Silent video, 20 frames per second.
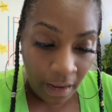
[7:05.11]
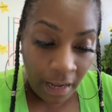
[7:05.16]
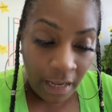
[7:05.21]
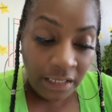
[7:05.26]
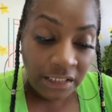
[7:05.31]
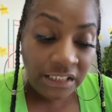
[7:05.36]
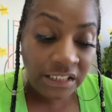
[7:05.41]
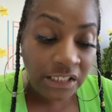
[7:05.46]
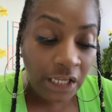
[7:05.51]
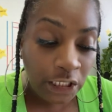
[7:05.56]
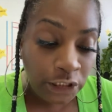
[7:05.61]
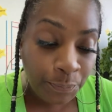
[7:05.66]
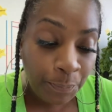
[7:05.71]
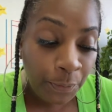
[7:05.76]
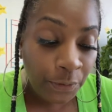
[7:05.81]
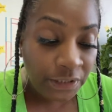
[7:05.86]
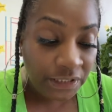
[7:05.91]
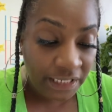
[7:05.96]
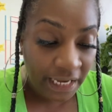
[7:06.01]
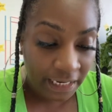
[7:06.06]
Such
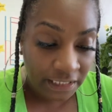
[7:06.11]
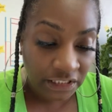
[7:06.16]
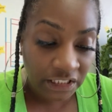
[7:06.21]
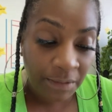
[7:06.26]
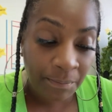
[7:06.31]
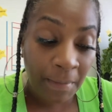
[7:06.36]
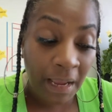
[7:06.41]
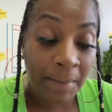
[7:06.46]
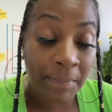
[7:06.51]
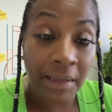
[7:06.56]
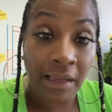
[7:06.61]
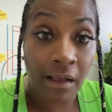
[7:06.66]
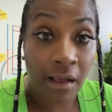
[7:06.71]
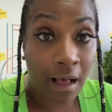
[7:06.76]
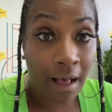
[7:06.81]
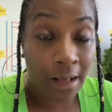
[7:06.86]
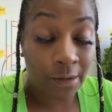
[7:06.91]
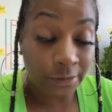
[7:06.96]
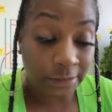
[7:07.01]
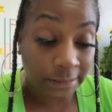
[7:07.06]
protection may be
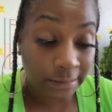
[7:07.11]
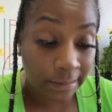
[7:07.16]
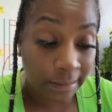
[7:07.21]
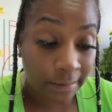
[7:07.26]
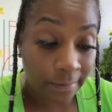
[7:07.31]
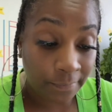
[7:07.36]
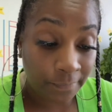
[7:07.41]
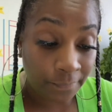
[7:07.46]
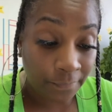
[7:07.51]
costly.